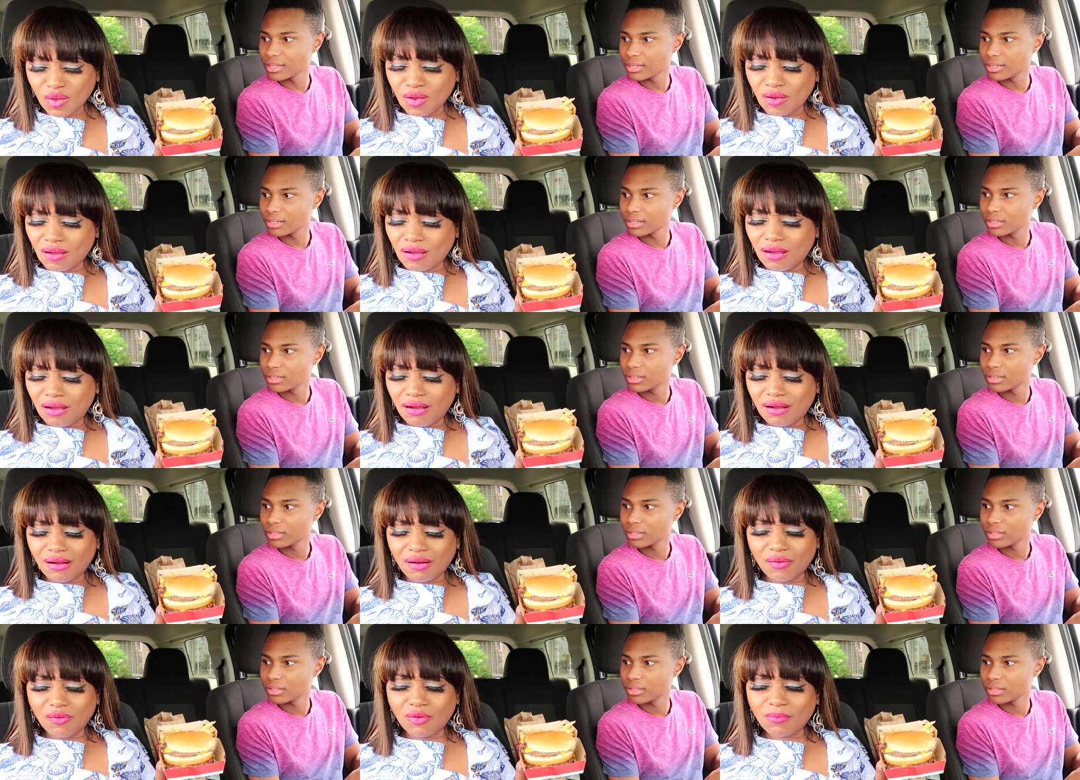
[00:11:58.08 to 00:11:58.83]
Speaker 1: it.
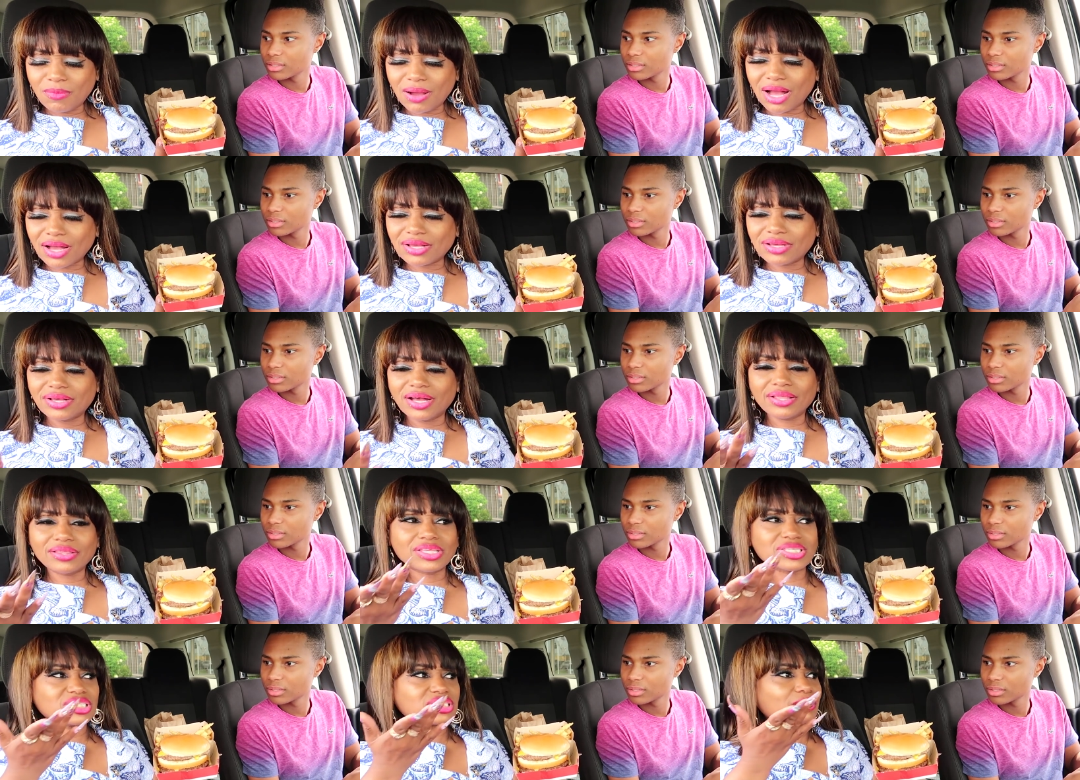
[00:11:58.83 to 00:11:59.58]
Oh my
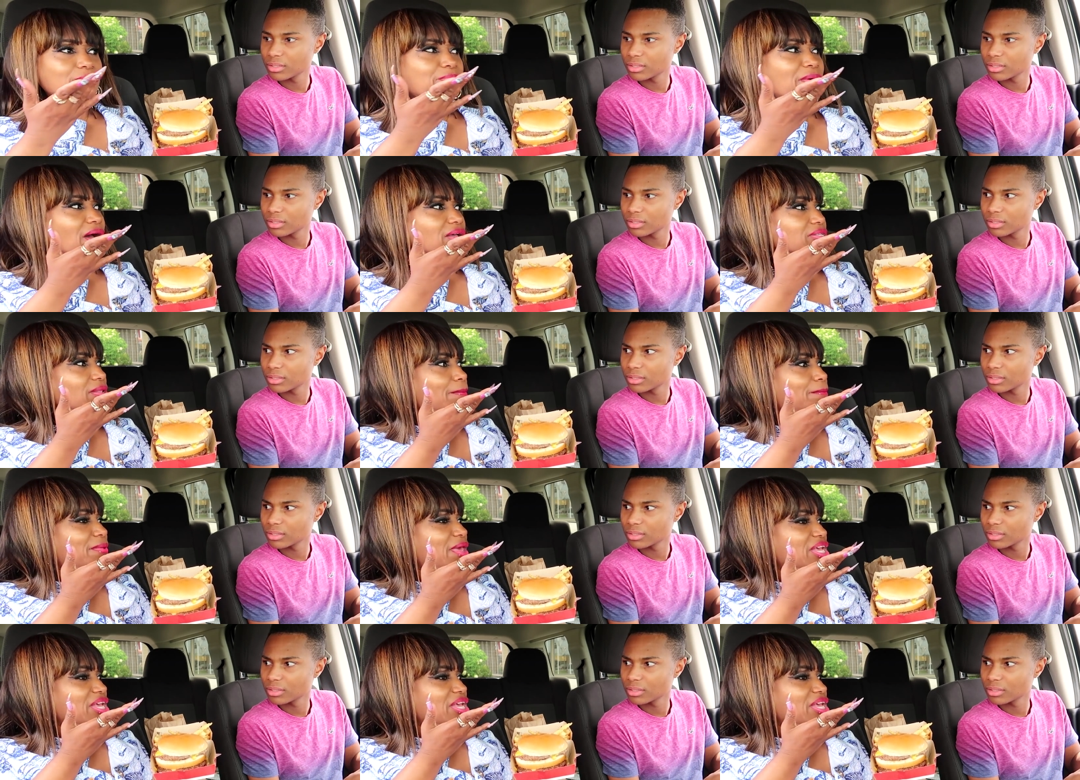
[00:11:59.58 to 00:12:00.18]
goodness, it's bottle the